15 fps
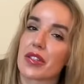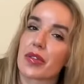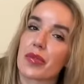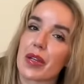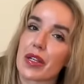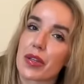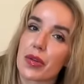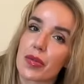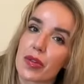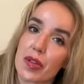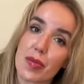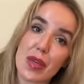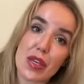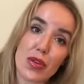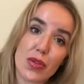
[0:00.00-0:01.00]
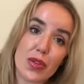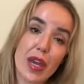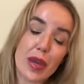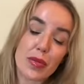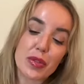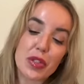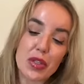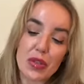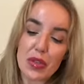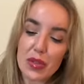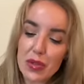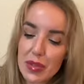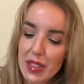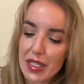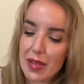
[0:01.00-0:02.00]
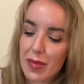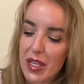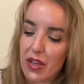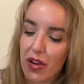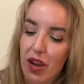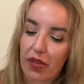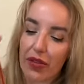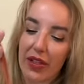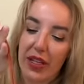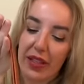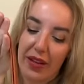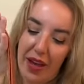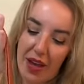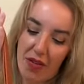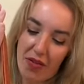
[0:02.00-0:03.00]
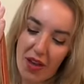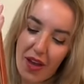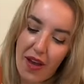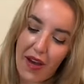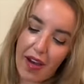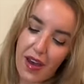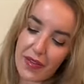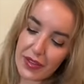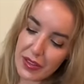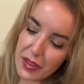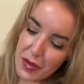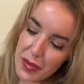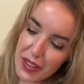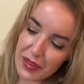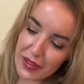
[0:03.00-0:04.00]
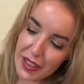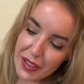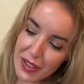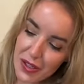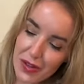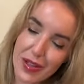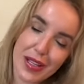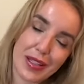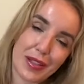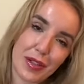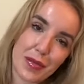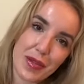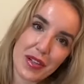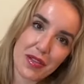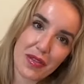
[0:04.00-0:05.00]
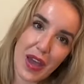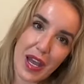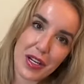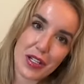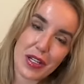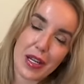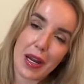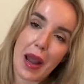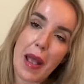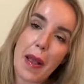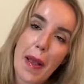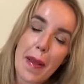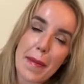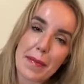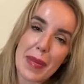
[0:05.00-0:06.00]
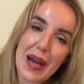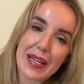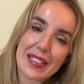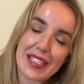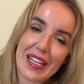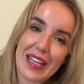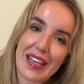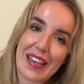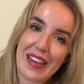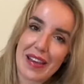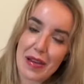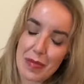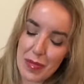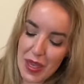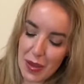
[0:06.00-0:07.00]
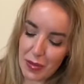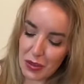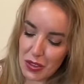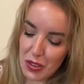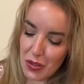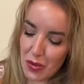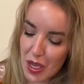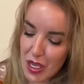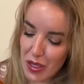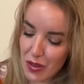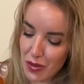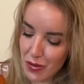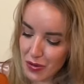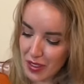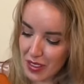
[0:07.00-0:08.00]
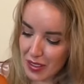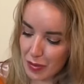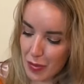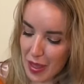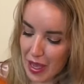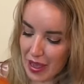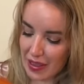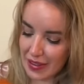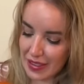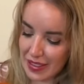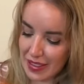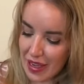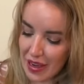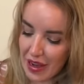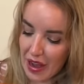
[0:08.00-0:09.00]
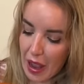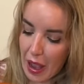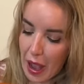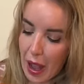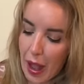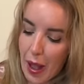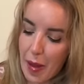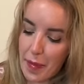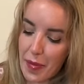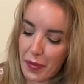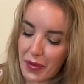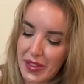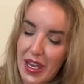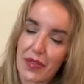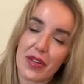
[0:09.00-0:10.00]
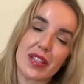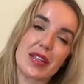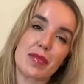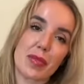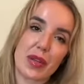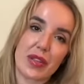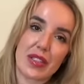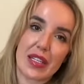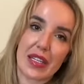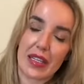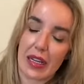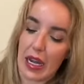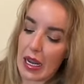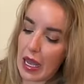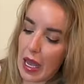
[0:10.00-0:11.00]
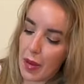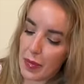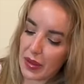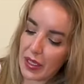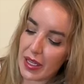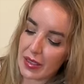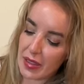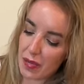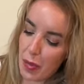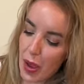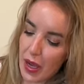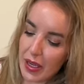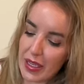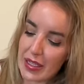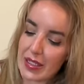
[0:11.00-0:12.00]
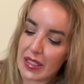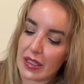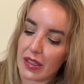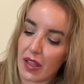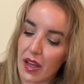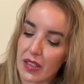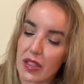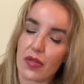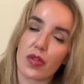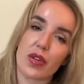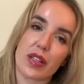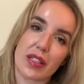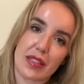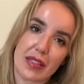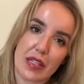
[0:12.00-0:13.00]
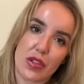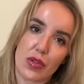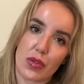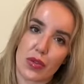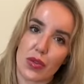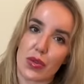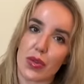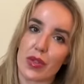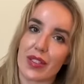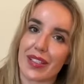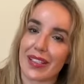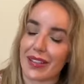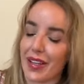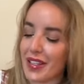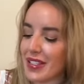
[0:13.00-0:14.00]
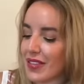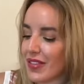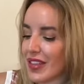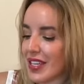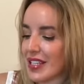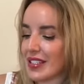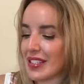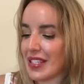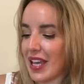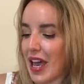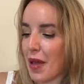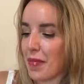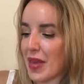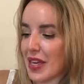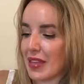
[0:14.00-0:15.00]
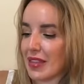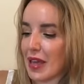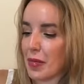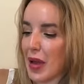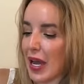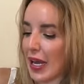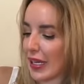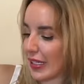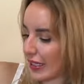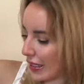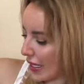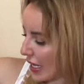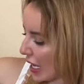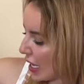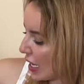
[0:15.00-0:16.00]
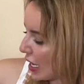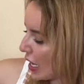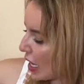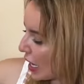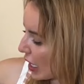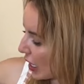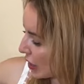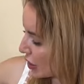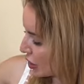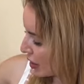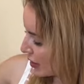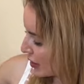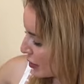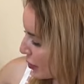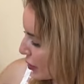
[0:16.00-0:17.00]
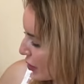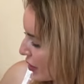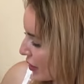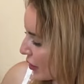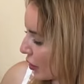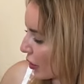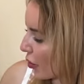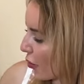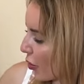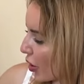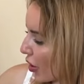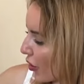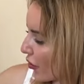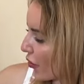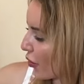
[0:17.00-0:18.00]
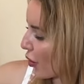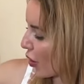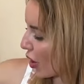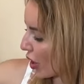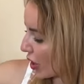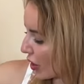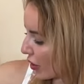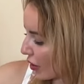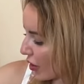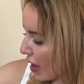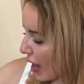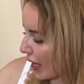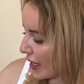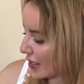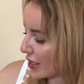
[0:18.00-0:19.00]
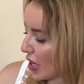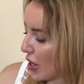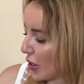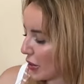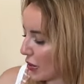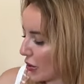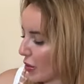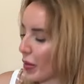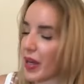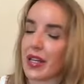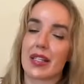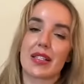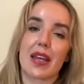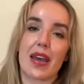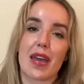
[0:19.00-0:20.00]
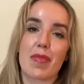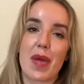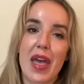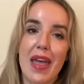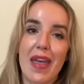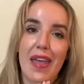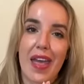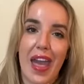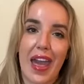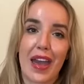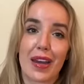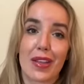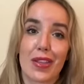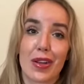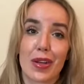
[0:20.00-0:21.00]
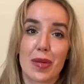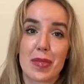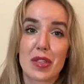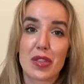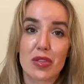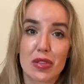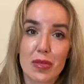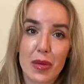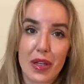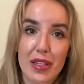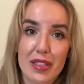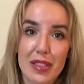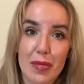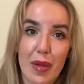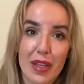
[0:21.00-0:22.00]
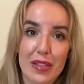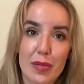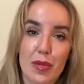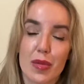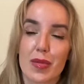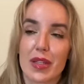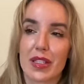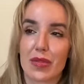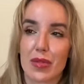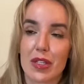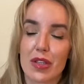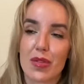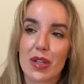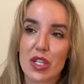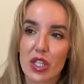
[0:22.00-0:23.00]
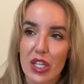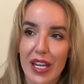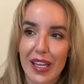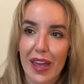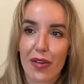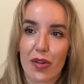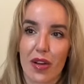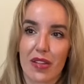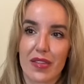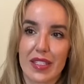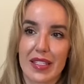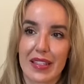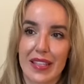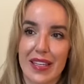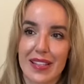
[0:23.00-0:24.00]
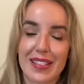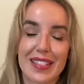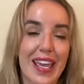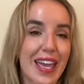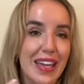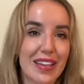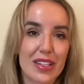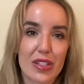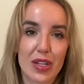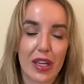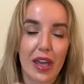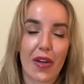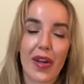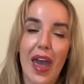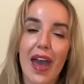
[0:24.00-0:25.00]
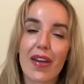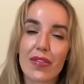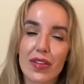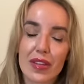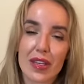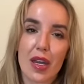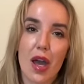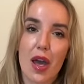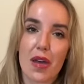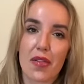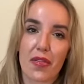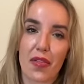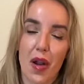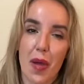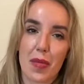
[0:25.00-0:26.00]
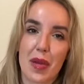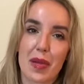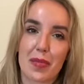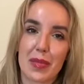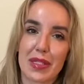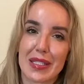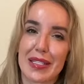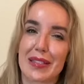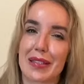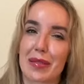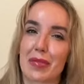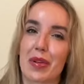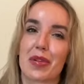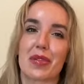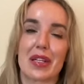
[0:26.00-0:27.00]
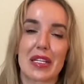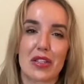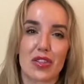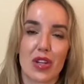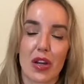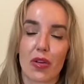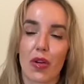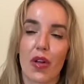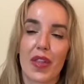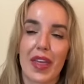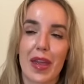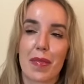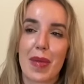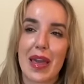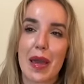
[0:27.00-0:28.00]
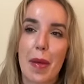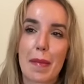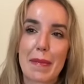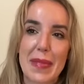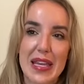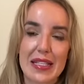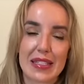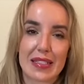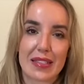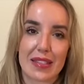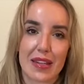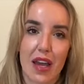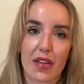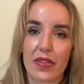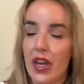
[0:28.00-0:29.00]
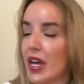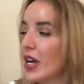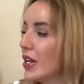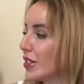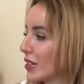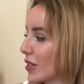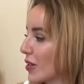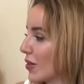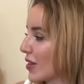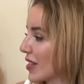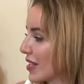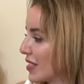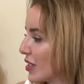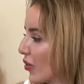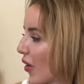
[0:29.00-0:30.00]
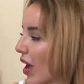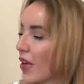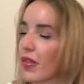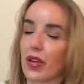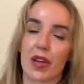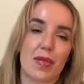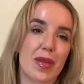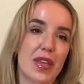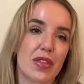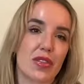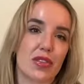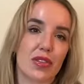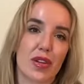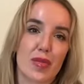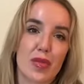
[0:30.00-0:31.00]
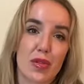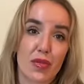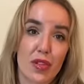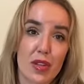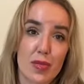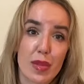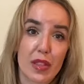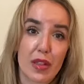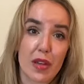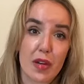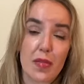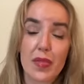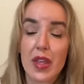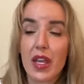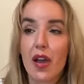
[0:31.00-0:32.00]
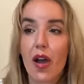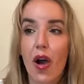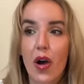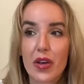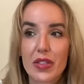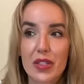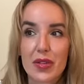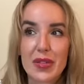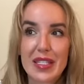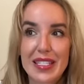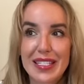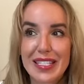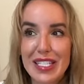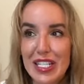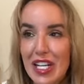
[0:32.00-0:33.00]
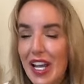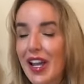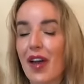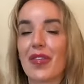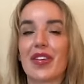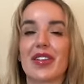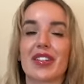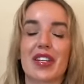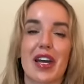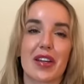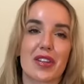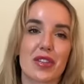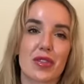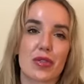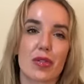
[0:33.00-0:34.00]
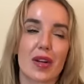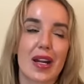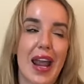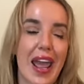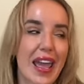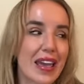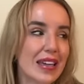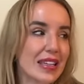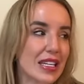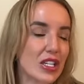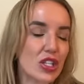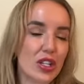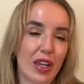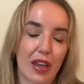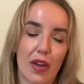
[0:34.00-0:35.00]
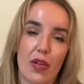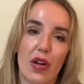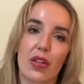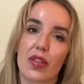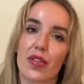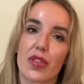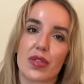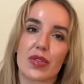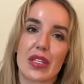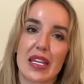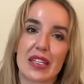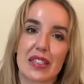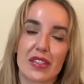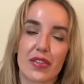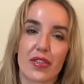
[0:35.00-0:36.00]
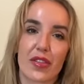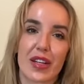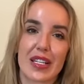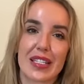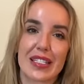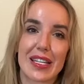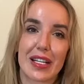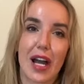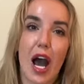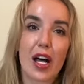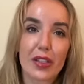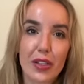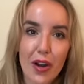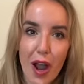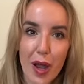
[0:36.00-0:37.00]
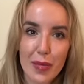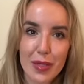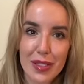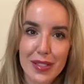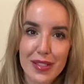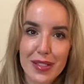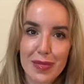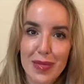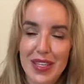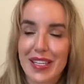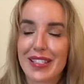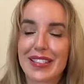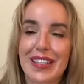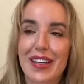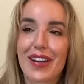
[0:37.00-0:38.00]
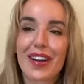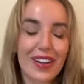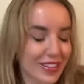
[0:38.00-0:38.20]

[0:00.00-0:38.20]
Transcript: to where you want to be able to use them in your everyday life, have a little bit of luxury, a little bit of fashion, but be able to use these bags um, with everything built in, um, lots of pockets, lots of organizational tools, and lots of things that make them highly adjustable, and they're gonna work for your height, your body type, and they're gonna be super customizable, because when you check out all of these links and check out everything from Petite Simone in general, they make amazing stuff. So these five are gonna be in the description for you below. Also, check out their entire store and check out all of those different color options, because they're